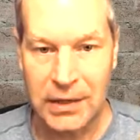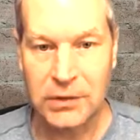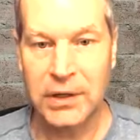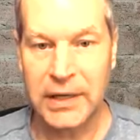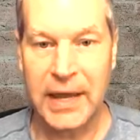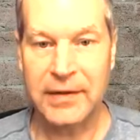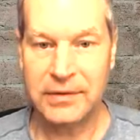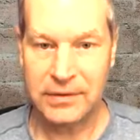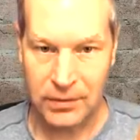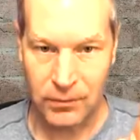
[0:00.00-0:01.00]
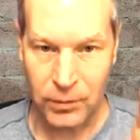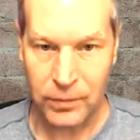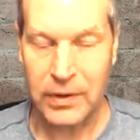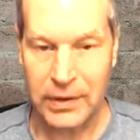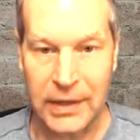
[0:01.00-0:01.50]
look at
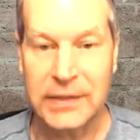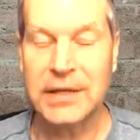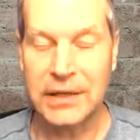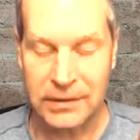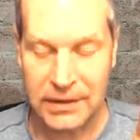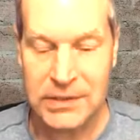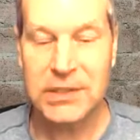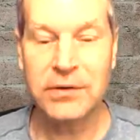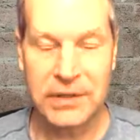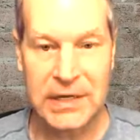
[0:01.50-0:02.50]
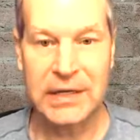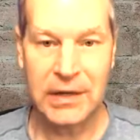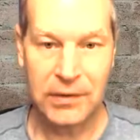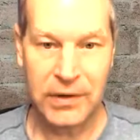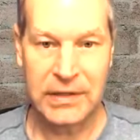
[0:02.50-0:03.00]
uh, consider
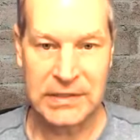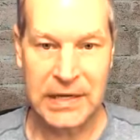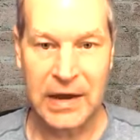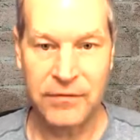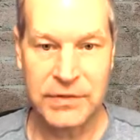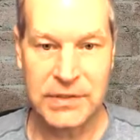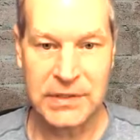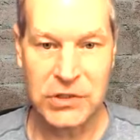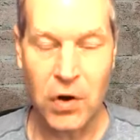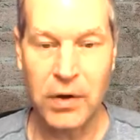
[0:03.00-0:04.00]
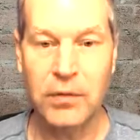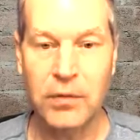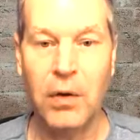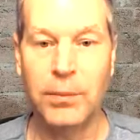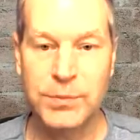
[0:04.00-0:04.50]
attending one of these conferences. It's, it will
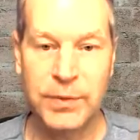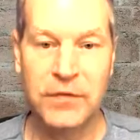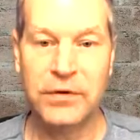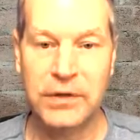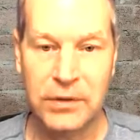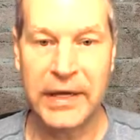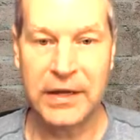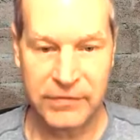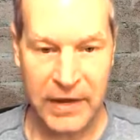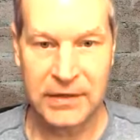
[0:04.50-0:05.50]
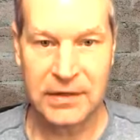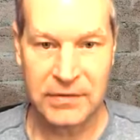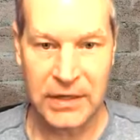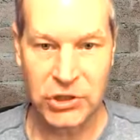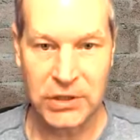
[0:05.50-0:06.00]
almost be for you like a fan
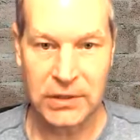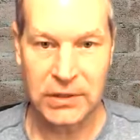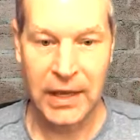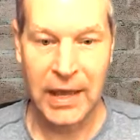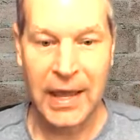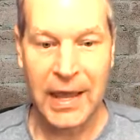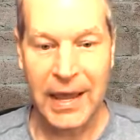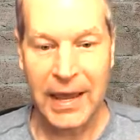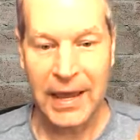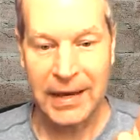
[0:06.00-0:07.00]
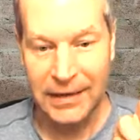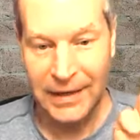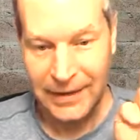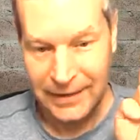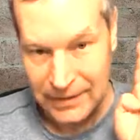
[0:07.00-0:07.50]
convention. And yeah.
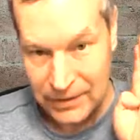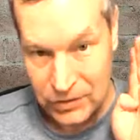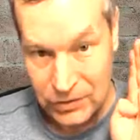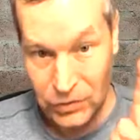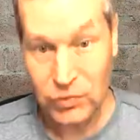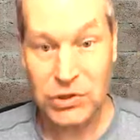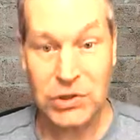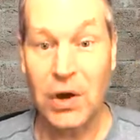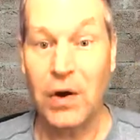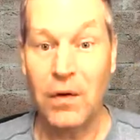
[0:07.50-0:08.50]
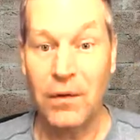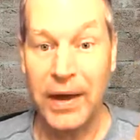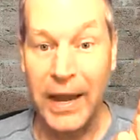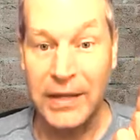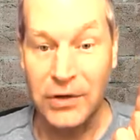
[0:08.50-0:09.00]
you just
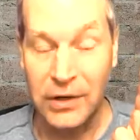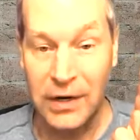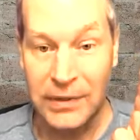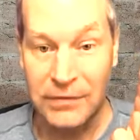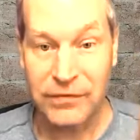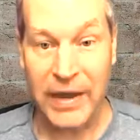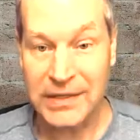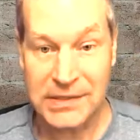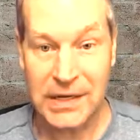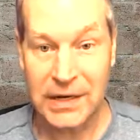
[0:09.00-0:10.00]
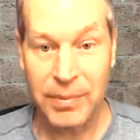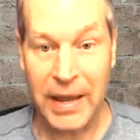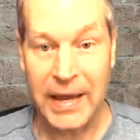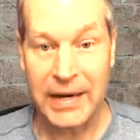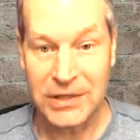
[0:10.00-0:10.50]
go and you're going to be fascinated
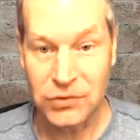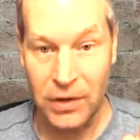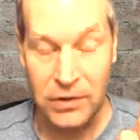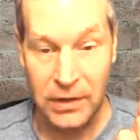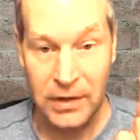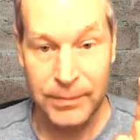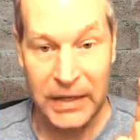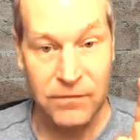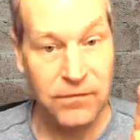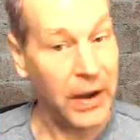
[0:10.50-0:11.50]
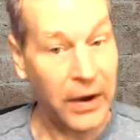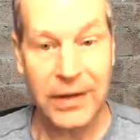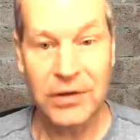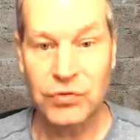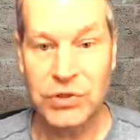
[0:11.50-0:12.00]
by it. It's you're going to meet
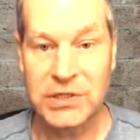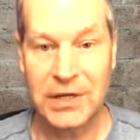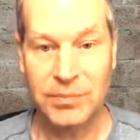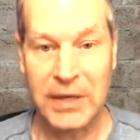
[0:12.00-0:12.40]
very interesting